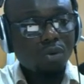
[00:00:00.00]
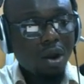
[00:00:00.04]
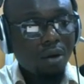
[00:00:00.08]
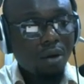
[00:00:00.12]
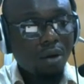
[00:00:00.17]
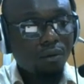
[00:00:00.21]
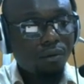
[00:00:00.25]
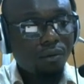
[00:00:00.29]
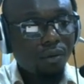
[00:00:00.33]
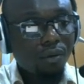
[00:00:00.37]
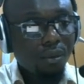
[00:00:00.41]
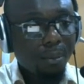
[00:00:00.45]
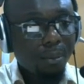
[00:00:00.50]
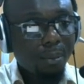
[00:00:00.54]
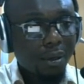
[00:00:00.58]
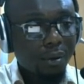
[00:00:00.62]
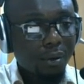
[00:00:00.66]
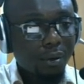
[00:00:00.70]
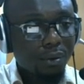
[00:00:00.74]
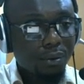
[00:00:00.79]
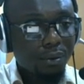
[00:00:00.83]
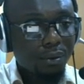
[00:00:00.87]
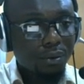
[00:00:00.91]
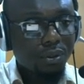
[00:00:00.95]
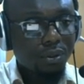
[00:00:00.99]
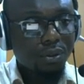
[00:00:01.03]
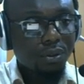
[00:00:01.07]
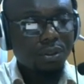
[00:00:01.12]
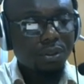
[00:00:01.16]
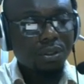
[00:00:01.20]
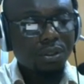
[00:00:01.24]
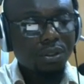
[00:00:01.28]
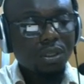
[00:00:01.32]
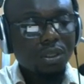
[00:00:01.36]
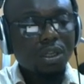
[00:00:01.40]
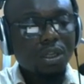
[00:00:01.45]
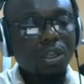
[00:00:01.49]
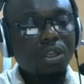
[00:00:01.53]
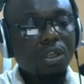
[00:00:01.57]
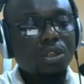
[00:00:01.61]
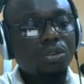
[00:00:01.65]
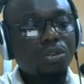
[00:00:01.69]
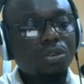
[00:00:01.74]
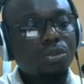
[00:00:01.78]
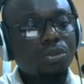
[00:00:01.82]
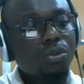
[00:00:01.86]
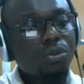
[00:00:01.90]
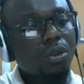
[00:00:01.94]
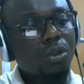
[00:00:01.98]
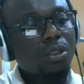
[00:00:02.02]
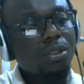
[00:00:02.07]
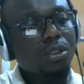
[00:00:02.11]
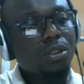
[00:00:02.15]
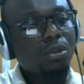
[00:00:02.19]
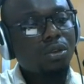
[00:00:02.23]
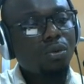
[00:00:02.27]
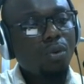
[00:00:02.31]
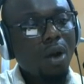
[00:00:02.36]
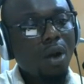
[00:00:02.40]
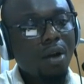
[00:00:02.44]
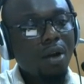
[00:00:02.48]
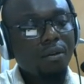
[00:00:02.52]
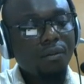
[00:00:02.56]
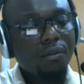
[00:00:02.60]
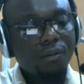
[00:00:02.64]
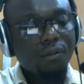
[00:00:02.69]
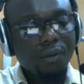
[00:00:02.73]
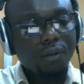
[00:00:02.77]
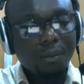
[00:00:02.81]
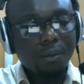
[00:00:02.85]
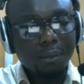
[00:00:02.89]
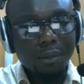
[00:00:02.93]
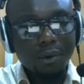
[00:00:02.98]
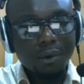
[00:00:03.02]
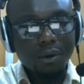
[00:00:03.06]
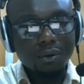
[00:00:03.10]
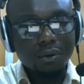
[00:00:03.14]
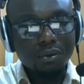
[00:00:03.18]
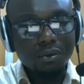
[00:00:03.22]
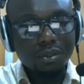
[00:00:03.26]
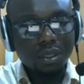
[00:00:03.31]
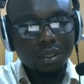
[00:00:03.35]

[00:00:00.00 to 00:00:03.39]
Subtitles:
females. 21 females